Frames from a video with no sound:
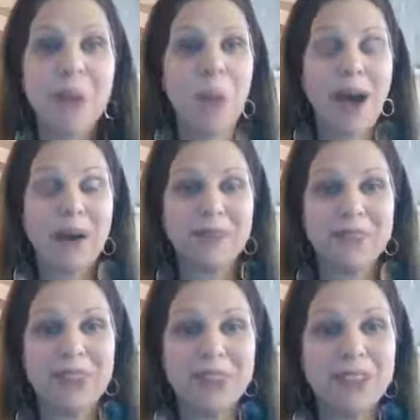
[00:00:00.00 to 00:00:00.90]
Wow.
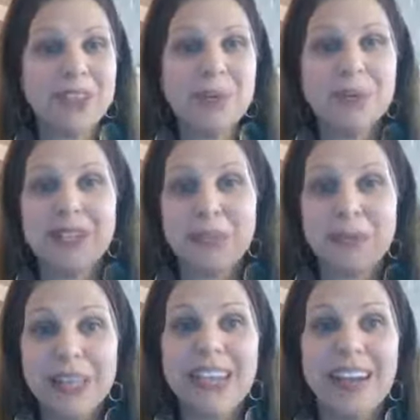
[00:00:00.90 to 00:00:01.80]
So this was a
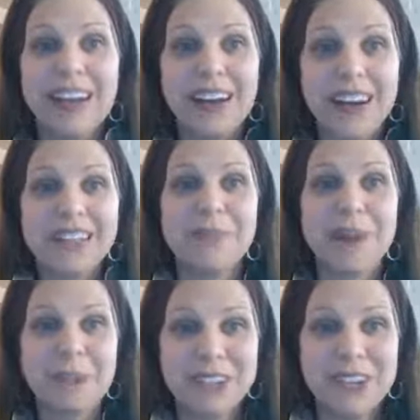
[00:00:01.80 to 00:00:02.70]
really awesome
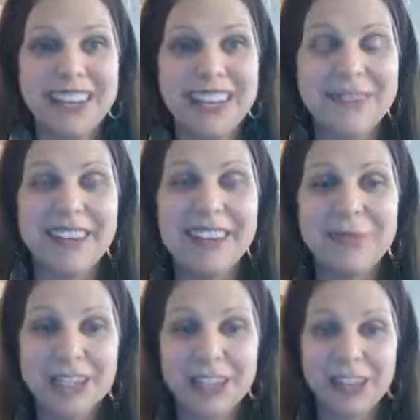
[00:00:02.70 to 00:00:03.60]
opportunity for him
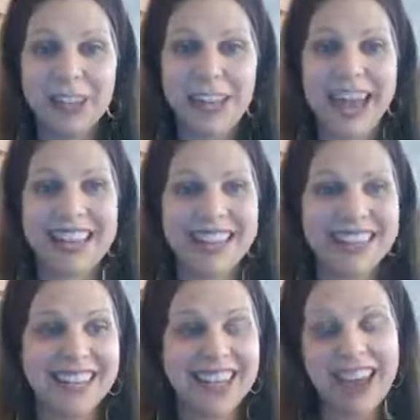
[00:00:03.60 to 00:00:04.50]
to look at,
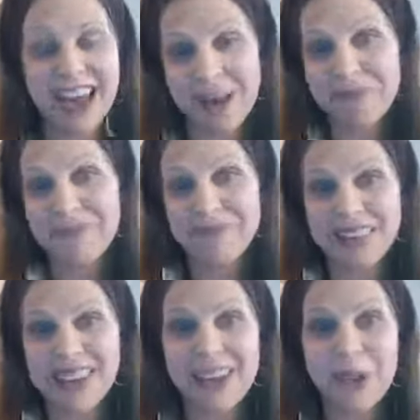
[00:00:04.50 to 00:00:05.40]

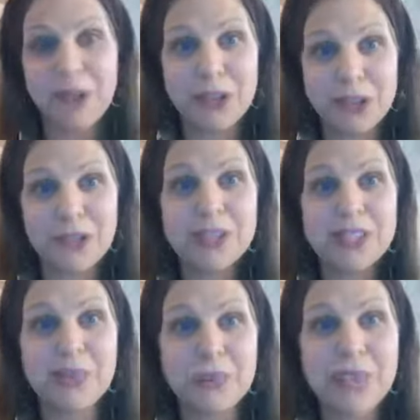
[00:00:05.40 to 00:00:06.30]
to do
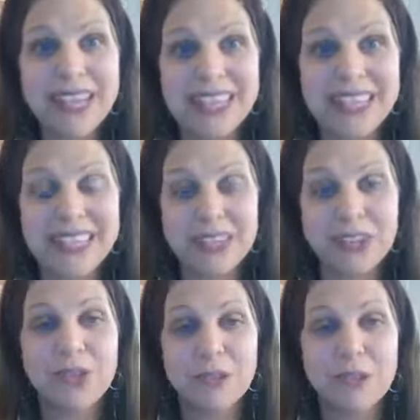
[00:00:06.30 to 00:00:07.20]
some repentance and to
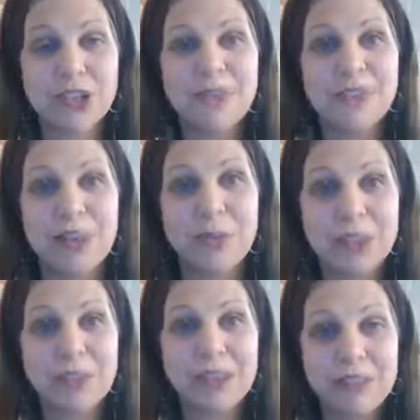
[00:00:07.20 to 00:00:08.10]
do some teshuva,
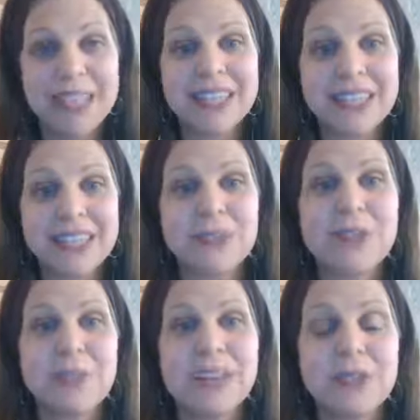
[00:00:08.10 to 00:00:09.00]
which really means to do
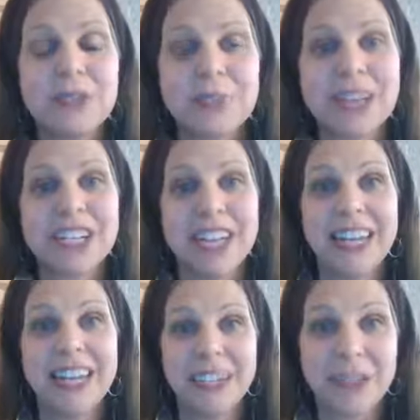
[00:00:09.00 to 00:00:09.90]
some introspection and
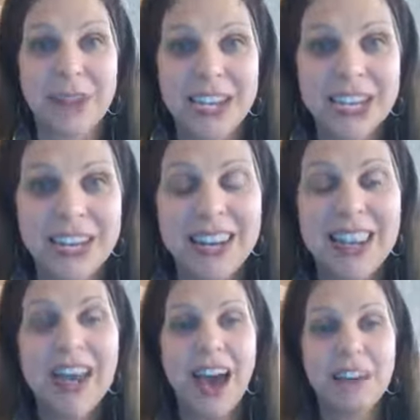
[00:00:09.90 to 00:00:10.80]
integration
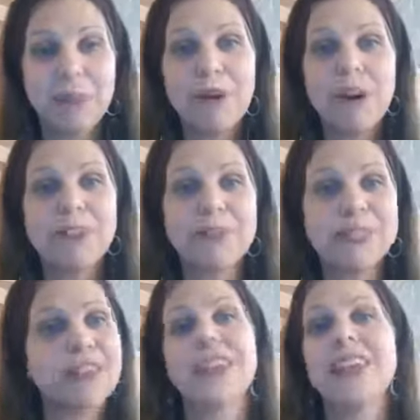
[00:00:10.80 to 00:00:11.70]
of a part of
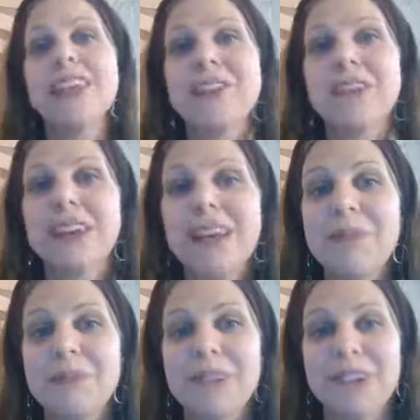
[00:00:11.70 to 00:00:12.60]
himself that he had never
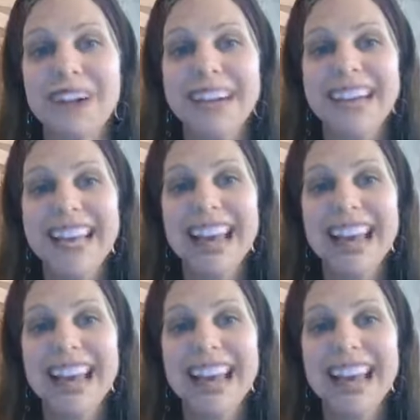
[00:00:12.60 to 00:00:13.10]
claimed before.